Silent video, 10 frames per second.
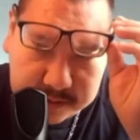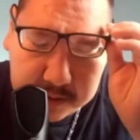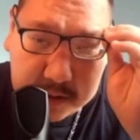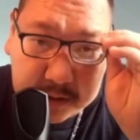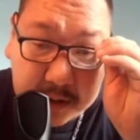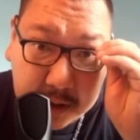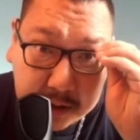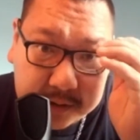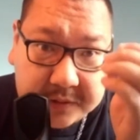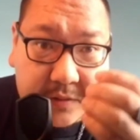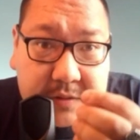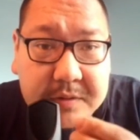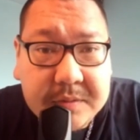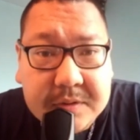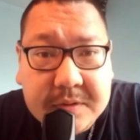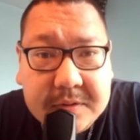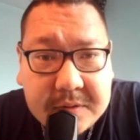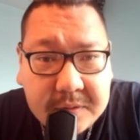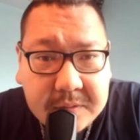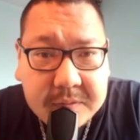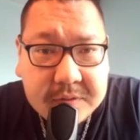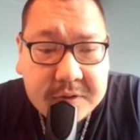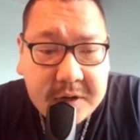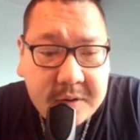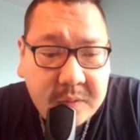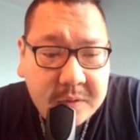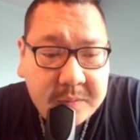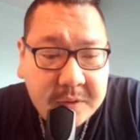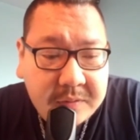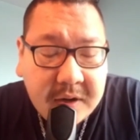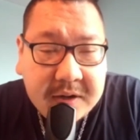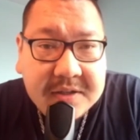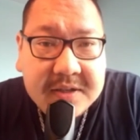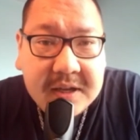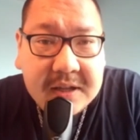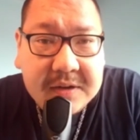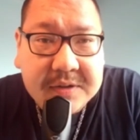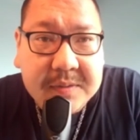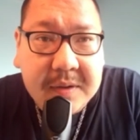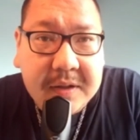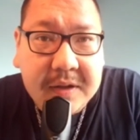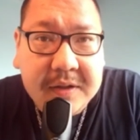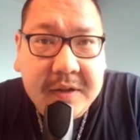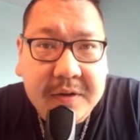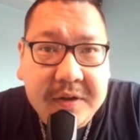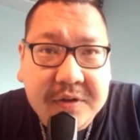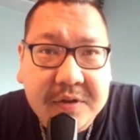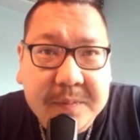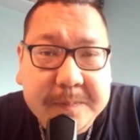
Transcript: and then she did one with Ryan Sickler as well on the Honeydew.